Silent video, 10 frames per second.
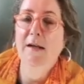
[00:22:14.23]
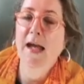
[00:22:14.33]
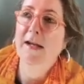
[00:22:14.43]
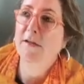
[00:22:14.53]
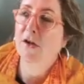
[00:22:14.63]

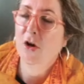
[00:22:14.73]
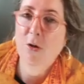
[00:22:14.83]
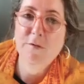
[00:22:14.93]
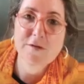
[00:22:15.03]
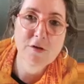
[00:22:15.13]
And,
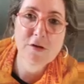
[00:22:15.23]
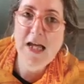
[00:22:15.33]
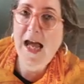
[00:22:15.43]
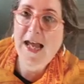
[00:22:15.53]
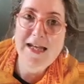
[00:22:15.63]
if it's
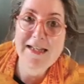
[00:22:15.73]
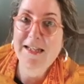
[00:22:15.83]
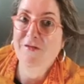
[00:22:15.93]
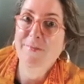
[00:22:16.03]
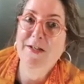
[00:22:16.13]
okay,
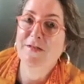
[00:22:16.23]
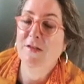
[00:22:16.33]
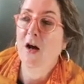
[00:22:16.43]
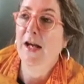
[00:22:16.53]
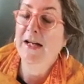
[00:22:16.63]
give me a
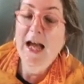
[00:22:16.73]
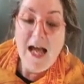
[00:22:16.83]
sign.